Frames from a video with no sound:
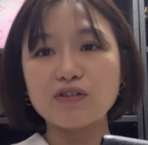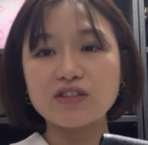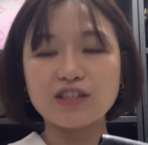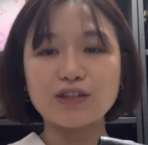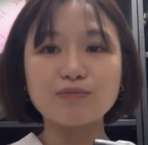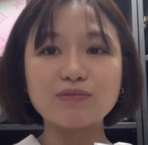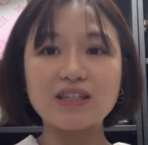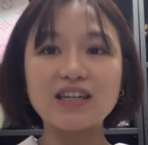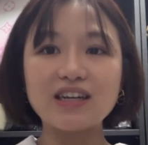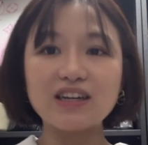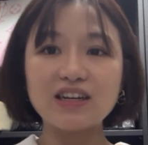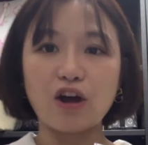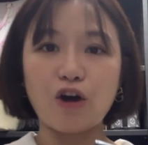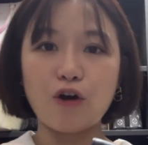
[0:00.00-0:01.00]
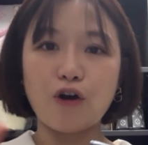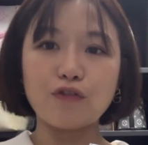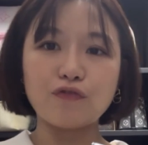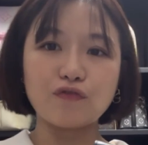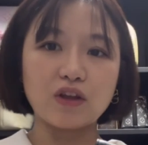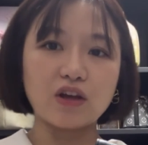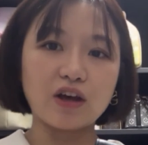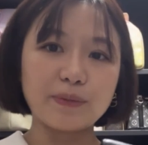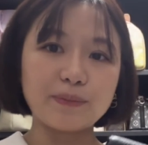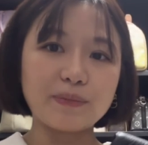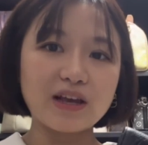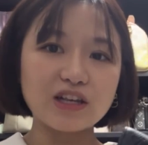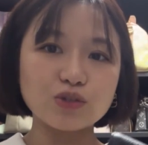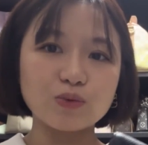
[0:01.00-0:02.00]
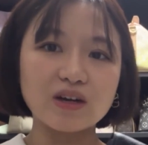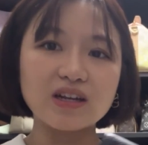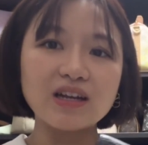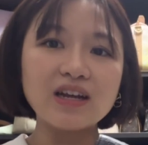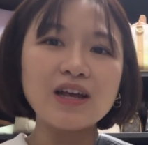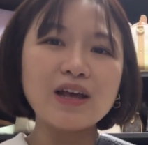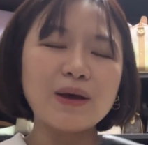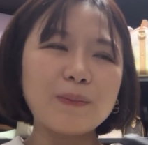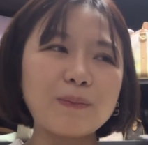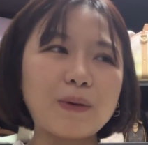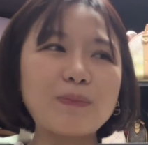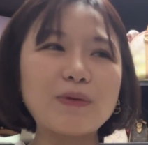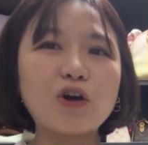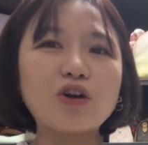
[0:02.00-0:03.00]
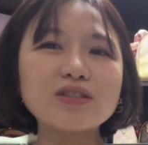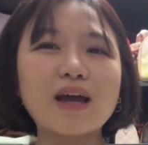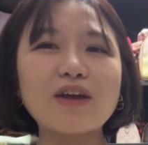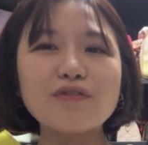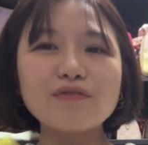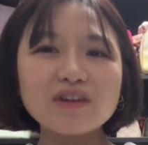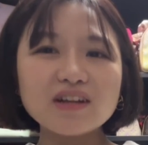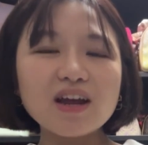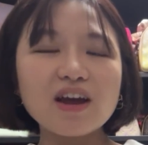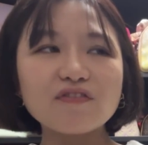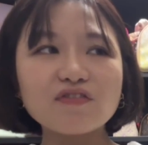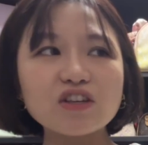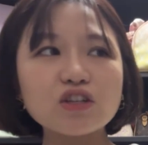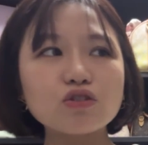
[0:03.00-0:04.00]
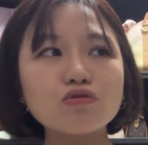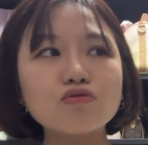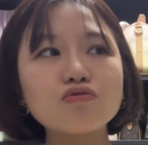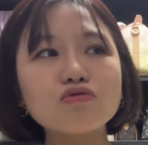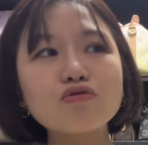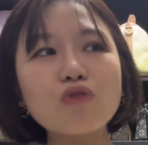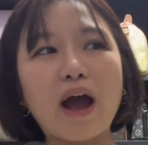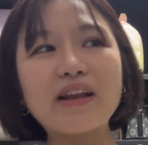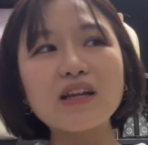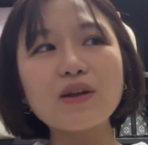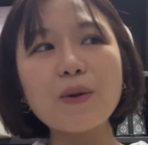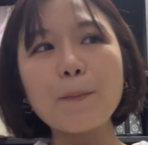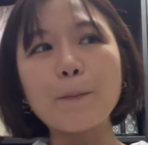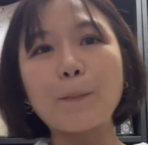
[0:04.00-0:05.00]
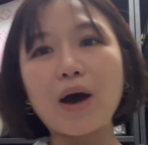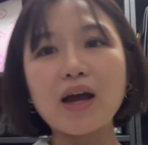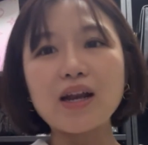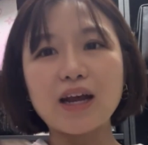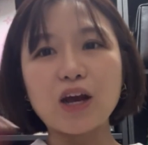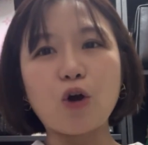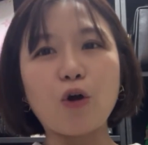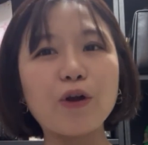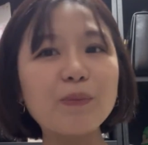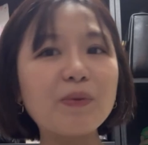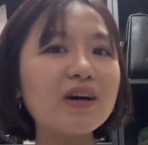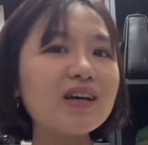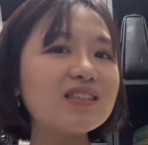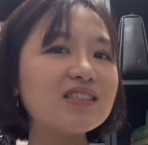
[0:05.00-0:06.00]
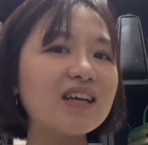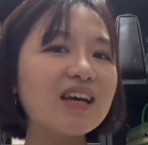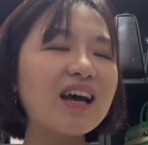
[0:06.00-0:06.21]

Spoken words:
or something, or of the Hermes one, but because I already have this too, so I didn't buy that coin purse.